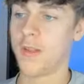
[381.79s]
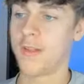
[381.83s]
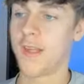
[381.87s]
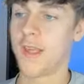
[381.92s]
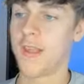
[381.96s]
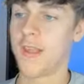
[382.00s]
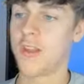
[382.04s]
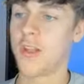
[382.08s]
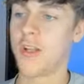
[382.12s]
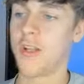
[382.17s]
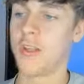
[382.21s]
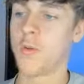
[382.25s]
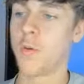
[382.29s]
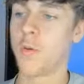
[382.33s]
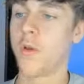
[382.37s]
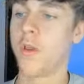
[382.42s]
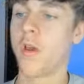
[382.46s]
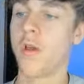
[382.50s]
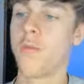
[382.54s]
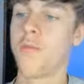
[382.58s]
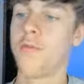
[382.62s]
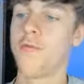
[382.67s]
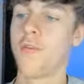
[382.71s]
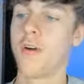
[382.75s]
Essentially,
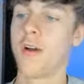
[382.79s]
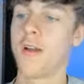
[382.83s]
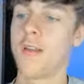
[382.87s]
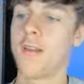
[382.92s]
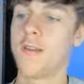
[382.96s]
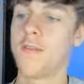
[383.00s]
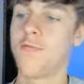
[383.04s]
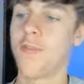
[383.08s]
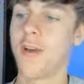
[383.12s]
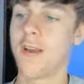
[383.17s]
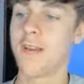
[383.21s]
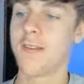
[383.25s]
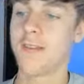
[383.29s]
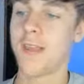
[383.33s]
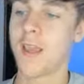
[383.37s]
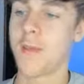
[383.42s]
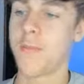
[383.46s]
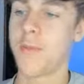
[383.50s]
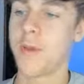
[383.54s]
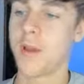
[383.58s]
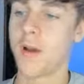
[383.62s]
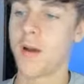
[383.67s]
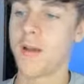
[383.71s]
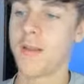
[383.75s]
Twilio provides REST
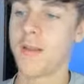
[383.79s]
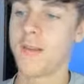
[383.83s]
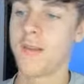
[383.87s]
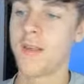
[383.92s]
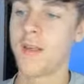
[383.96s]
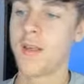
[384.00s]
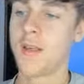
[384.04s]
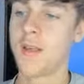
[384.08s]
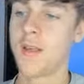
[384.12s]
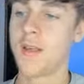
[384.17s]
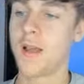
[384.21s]
APIs